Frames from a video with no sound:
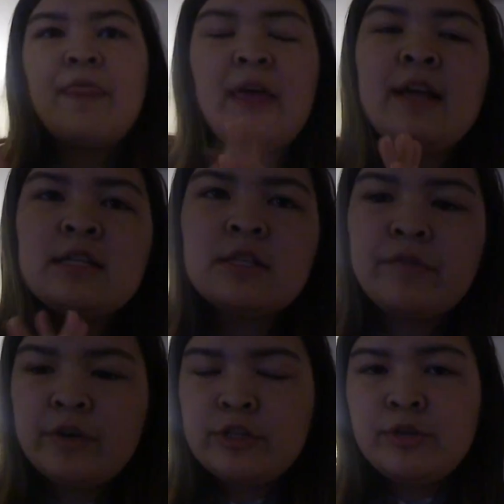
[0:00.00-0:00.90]
thanks
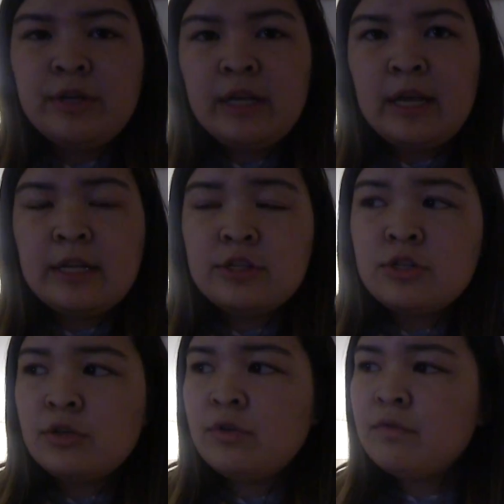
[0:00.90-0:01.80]
for tuning in
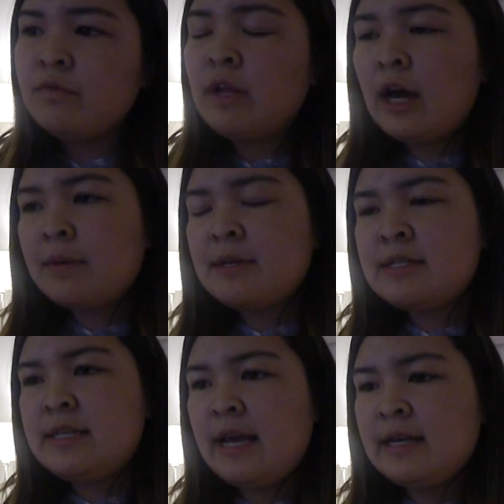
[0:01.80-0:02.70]
to
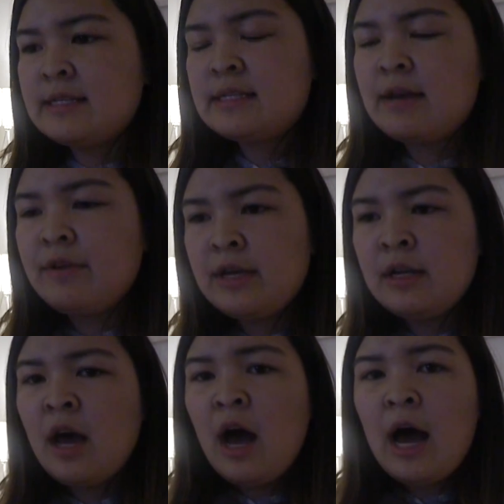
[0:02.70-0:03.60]
Vlogmas Day
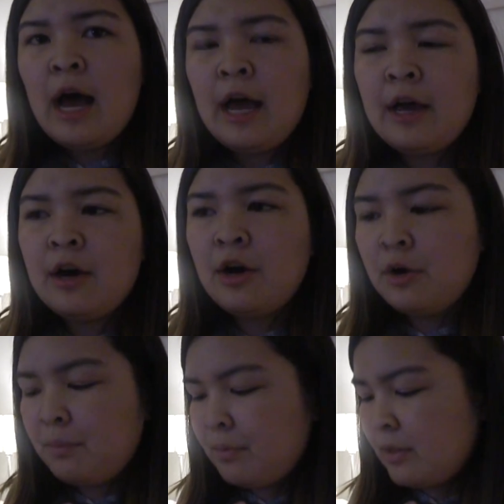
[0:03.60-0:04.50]
7. I
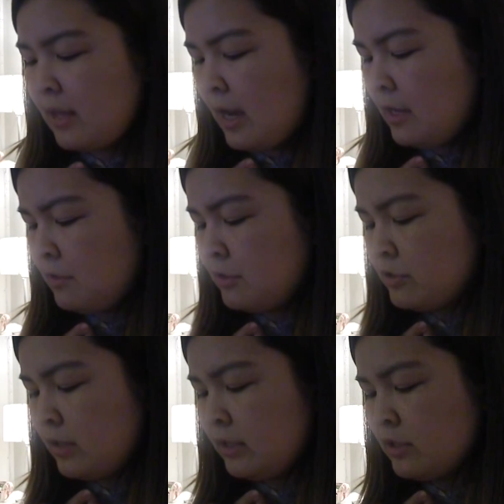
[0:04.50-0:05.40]
hope that you
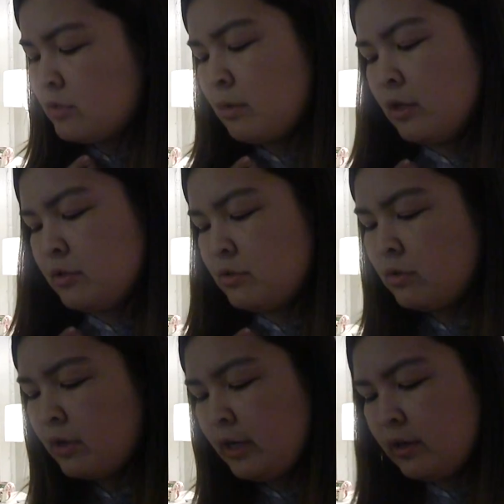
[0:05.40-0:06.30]
enjoyed this small
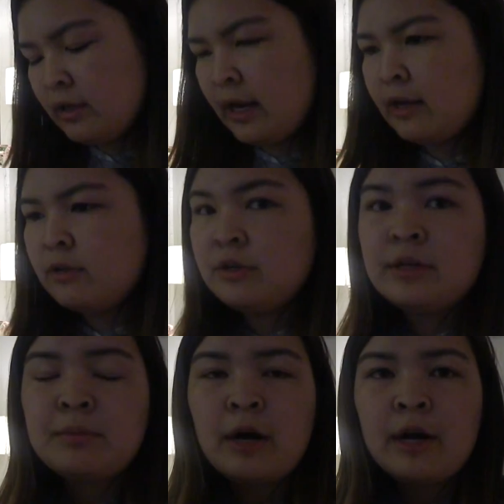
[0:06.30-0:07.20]
tutorial I
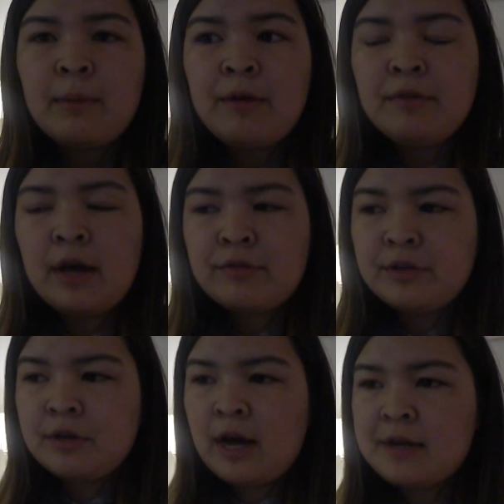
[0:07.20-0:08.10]
included in part of my vlog for
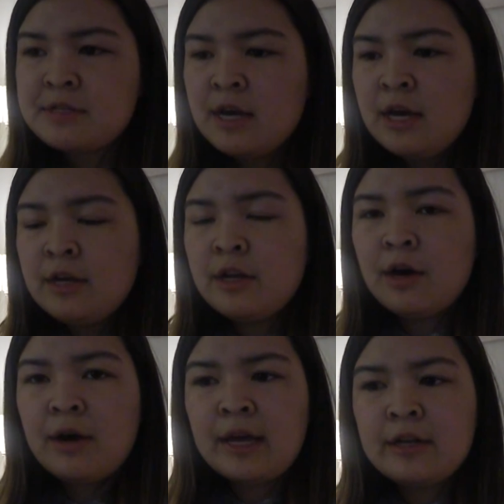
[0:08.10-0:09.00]
you guys. You
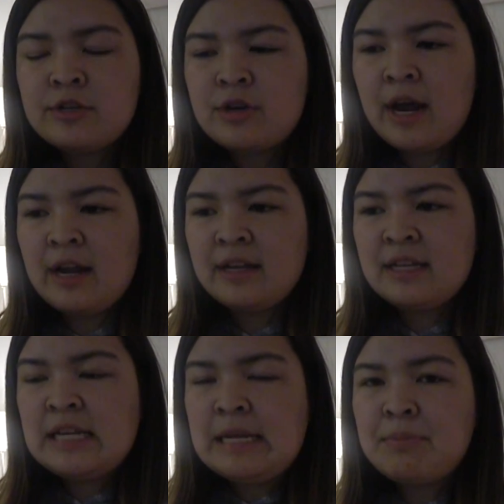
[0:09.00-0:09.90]
know, again, to try and
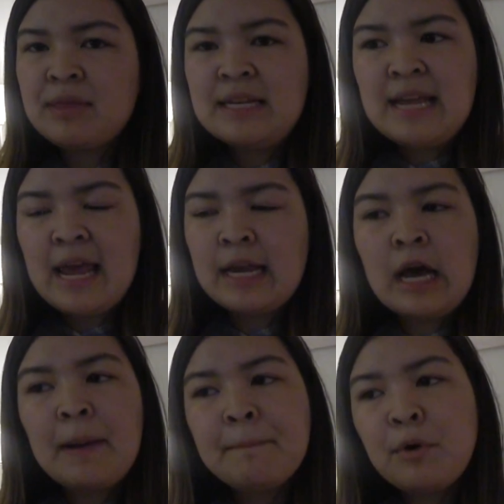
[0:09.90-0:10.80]
keep the day
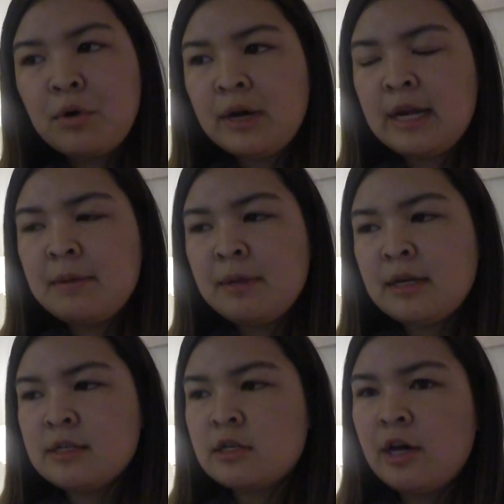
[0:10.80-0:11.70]
not boring,
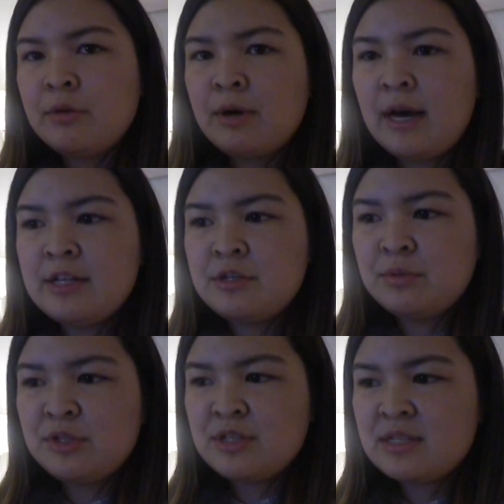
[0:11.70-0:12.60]
because otherwise you
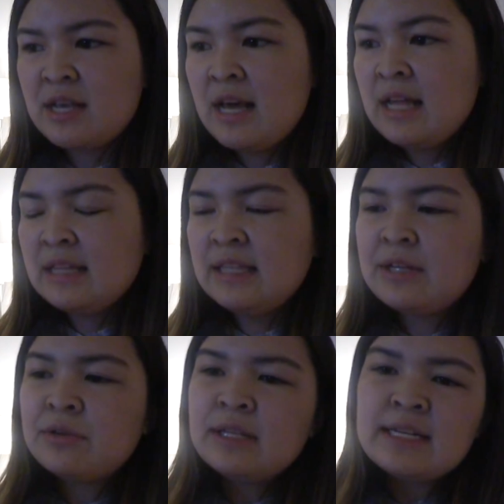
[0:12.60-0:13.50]
would just
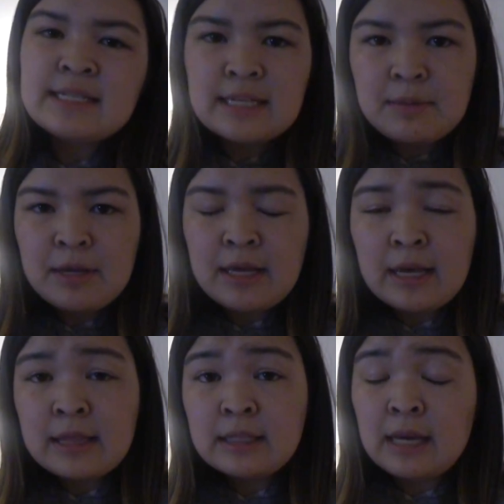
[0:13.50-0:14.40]
literally see
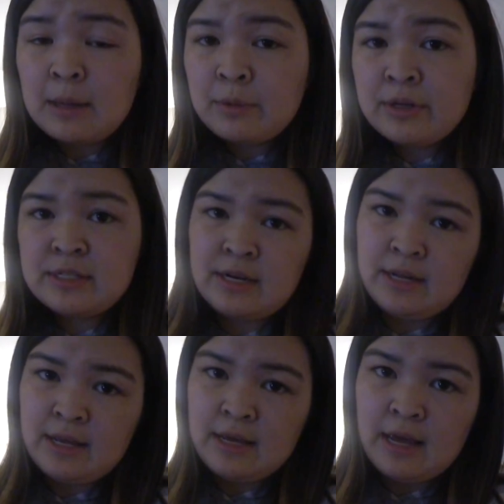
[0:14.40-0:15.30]
me in the library
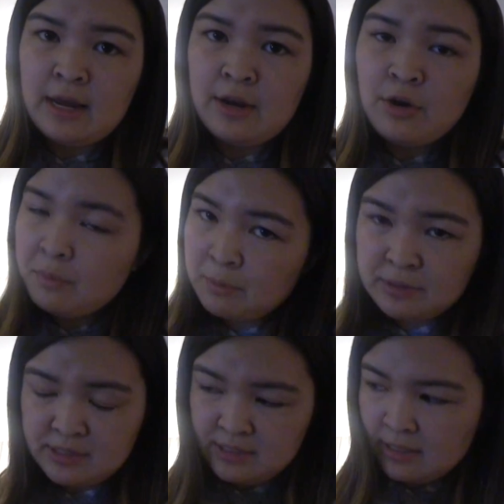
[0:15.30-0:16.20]
studying, and nobody
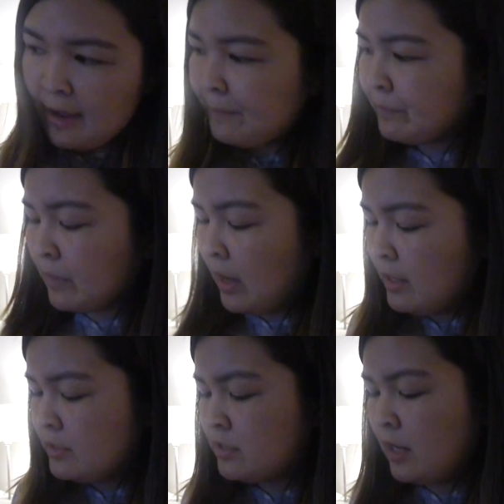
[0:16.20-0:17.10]
wants to see that.
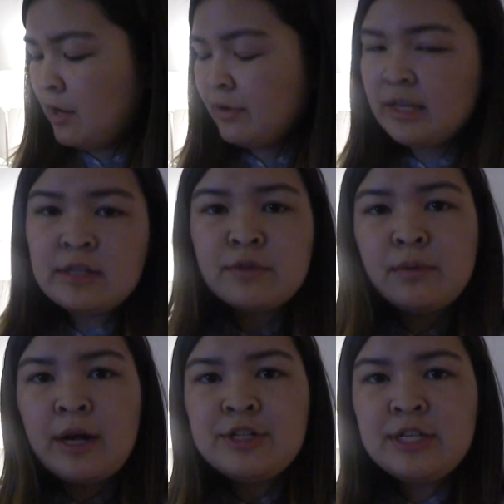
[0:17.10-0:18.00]
So thanks for
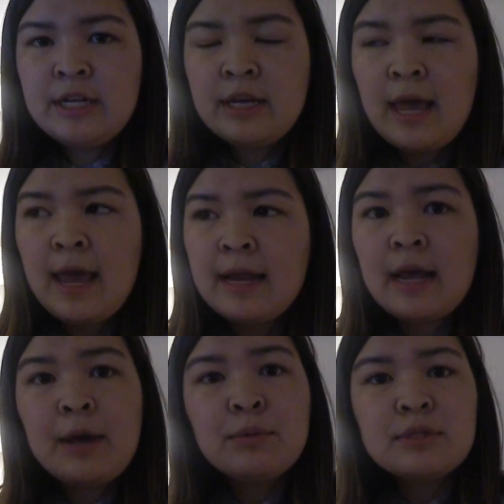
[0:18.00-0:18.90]
watching, and
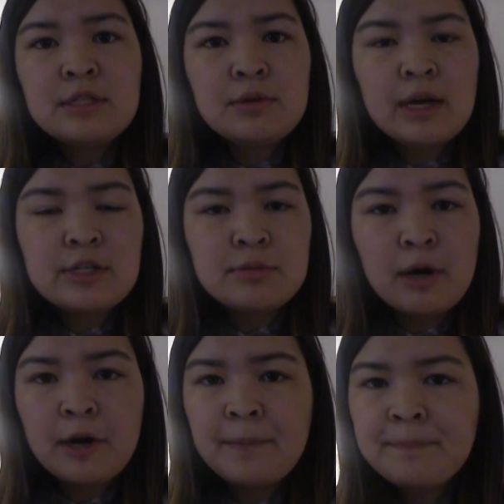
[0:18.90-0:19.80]
I will see you guys
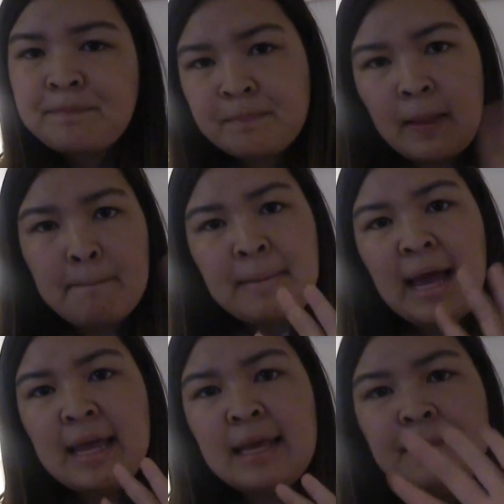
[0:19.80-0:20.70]
tomorrow. Bye!